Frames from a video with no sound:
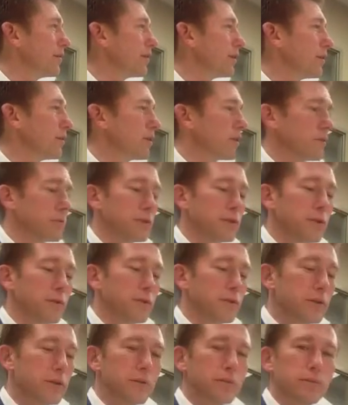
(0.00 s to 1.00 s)
You're very welcome. See
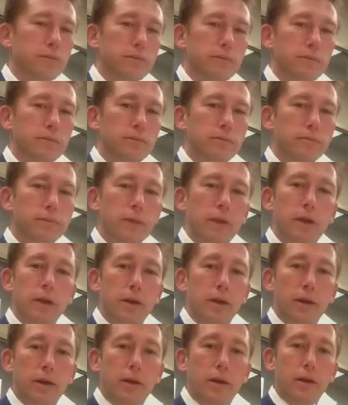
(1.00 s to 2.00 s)
you soon.
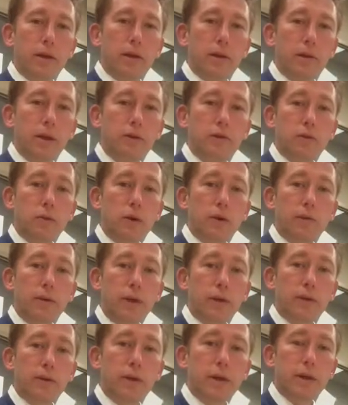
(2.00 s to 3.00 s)
That's
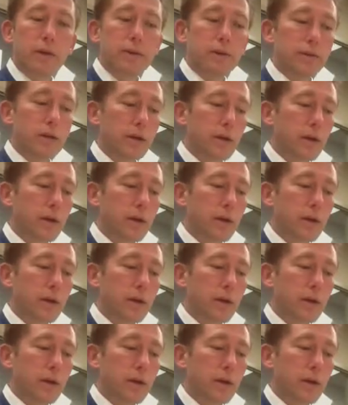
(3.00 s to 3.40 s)
qualifying stage.